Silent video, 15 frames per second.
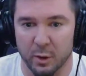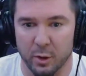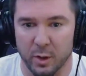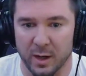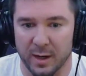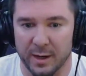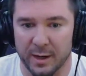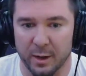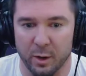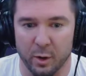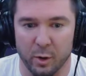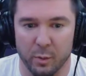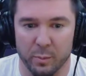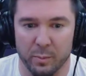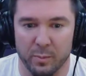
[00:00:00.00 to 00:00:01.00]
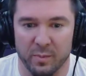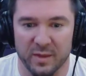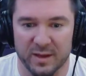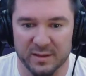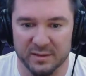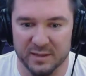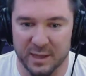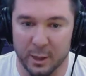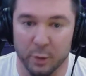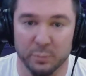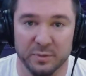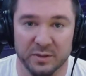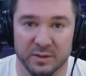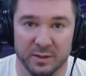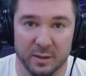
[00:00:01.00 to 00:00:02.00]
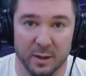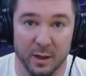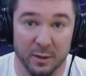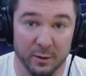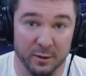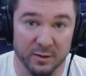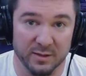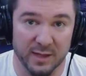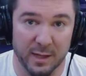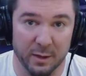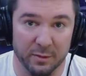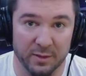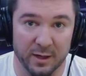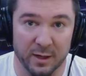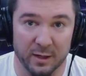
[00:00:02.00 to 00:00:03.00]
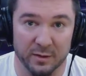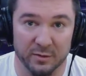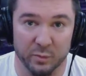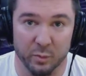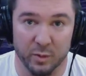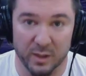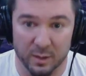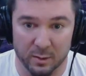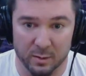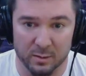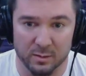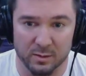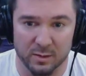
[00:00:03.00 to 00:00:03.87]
I hope this helps others out there as well.